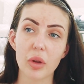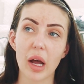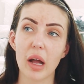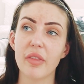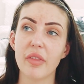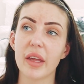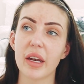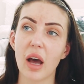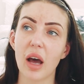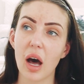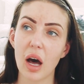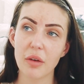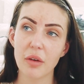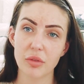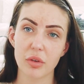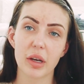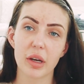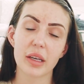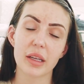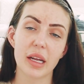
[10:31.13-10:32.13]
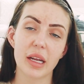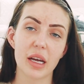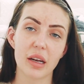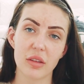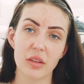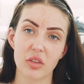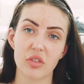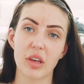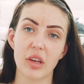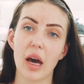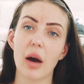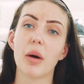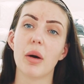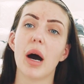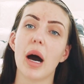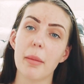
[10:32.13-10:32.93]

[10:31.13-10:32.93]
And then after I get out of the shower,